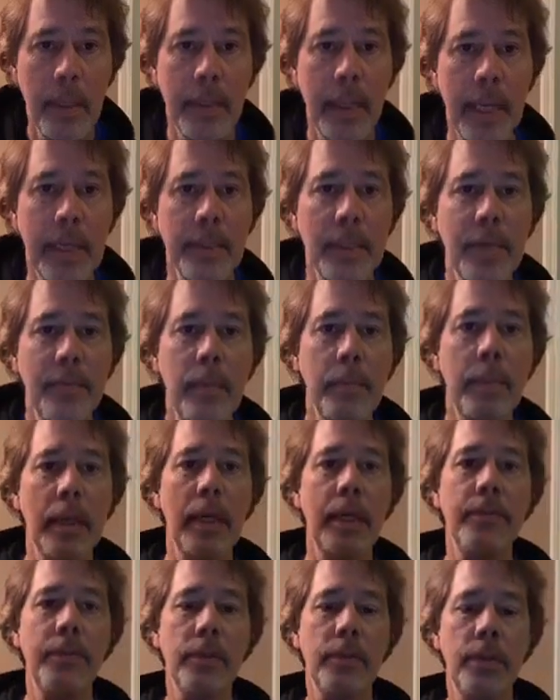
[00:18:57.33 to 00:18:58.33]
Thanks
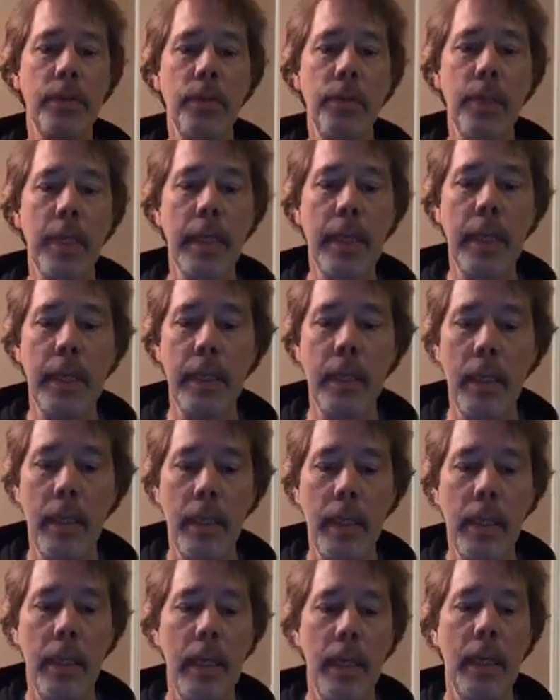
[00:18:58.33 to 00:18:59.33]
everybody for tuning in.
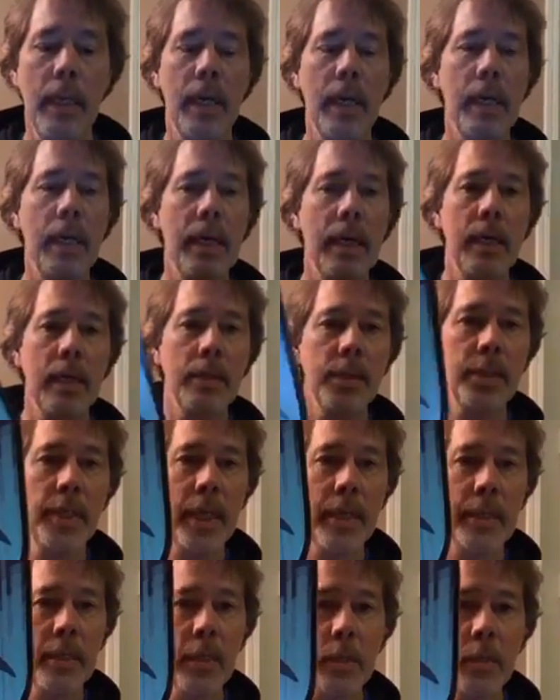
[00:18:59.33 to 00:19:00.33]

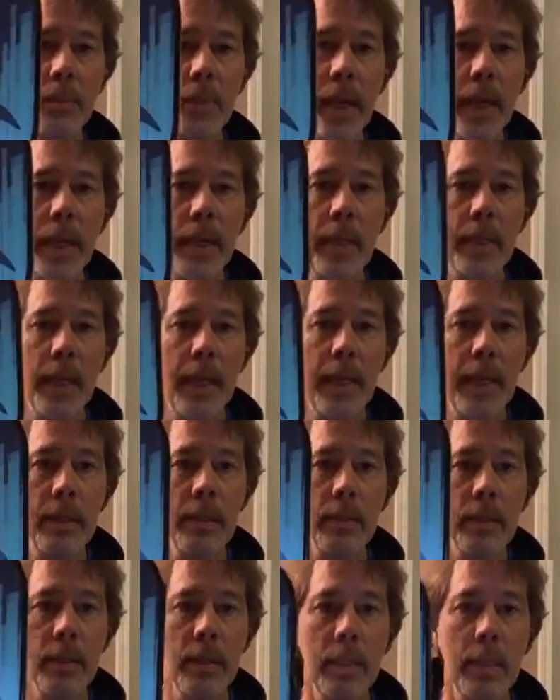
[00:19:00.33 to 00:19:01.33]
Check this paddle
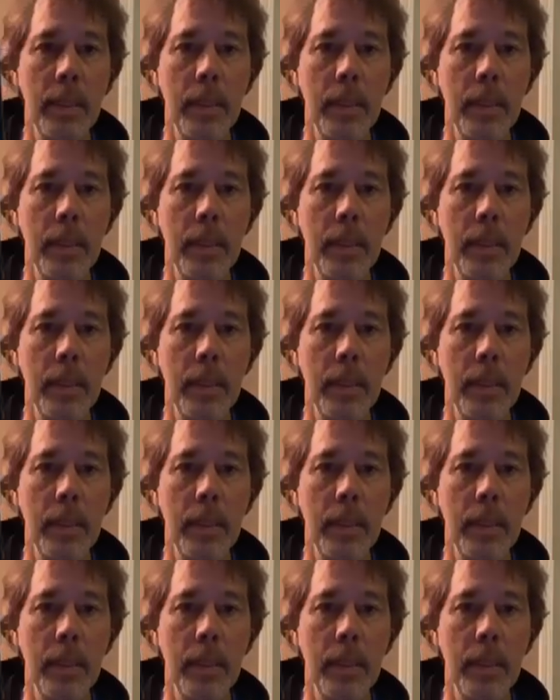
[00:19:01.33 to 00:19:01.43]
out.